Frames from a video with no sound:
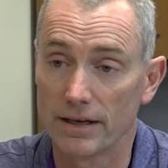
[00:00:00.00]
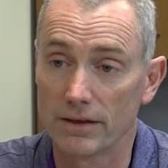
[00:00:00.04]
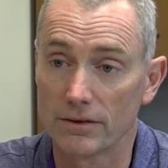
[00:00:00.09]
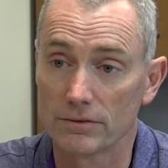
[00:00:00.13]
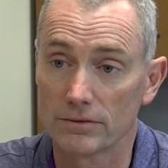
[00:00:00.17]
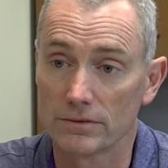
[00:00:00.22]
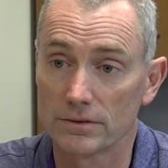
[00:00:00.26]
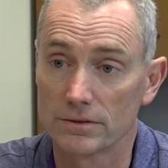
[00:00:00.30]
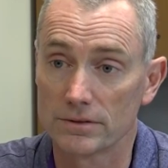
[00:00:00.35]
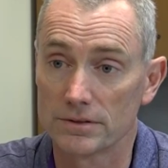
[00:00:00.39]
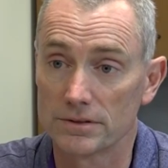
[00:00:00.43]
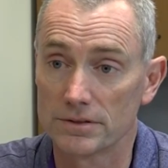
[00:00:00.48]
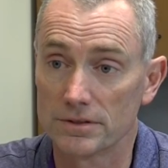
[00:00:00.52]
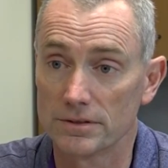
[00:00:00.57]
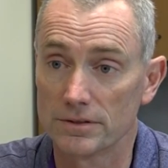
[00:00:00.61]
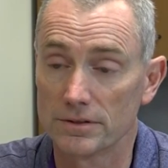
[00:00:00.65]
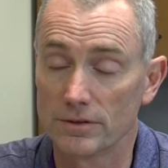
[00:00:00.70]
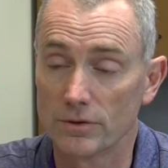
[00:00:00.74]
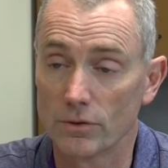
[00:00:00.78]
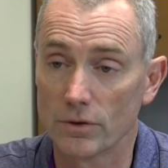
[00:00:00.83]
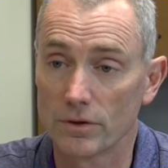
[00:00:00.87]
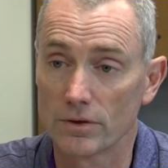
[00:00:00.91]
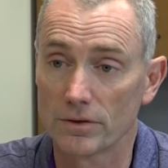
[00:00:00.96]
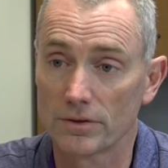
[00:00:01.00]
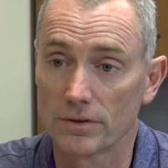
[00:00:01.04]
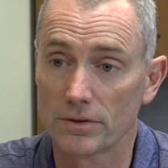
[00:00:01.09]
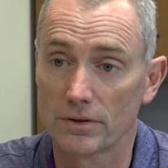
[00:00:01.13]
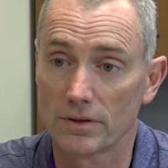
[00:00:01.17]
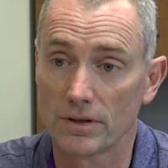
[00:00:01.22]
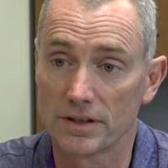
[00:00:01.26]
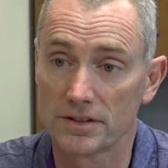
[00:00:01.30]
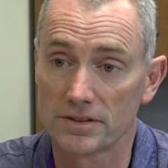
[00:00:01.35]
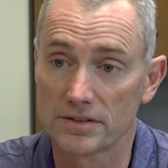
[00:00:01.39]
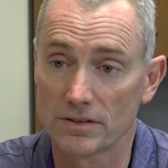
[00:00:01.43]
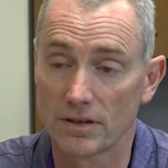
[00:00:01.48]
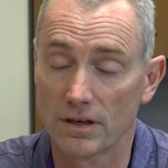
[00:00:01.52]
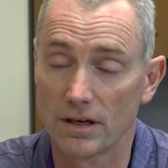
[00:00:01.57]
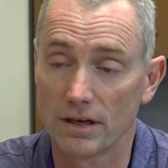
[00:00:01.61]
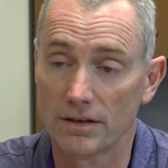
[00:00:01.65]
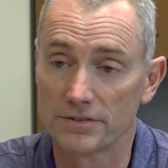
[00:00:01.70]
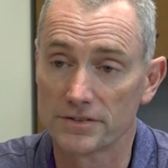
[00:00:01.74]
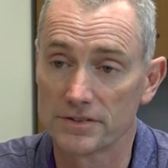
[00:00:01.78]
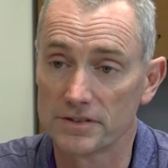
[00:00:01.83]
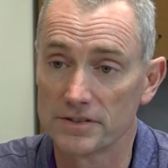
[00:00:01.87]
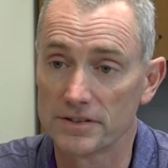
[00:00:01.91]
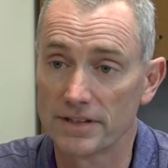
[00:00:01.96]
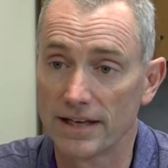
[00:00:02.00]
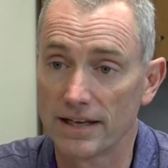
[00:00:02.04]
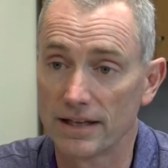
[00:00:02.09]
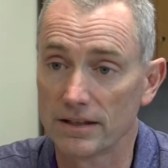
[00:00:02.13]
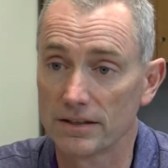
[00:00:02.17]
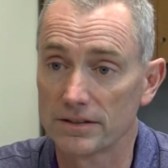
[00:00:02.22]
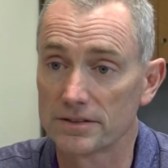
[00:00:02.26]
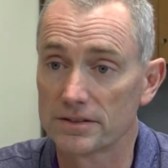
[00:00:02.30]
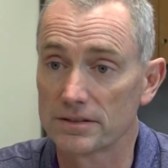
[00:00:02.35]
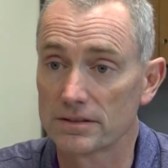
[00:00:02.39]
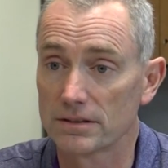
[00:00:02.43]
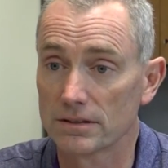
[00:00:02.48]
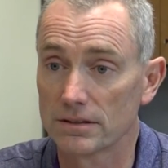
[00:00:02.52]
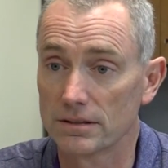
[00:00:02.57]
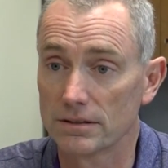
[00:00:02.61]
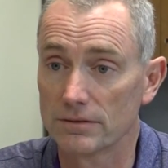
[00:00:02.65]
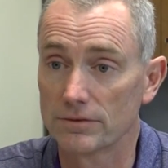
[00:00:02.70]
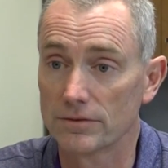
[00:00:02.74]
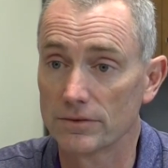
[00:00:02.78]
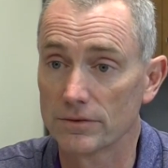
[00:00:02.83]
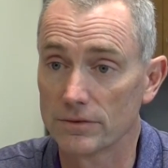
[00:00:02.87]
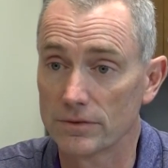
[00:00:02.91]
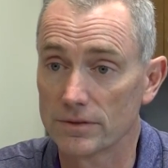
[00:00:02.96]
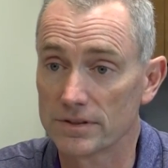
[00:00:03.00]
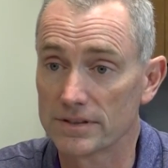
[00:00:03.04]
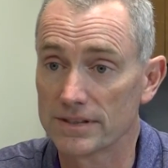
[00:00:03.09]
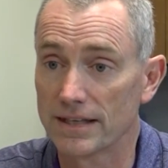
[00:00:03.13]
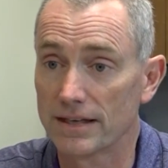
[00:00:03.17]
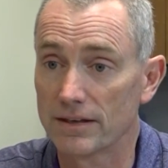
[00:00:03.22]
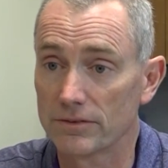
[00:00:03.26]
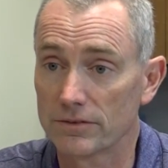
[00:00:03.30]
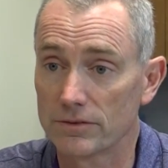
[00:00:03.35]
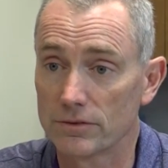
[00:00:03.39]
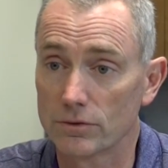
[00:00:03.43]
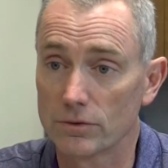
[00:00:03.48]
out to the north. I saw Officer Dallas leave through the south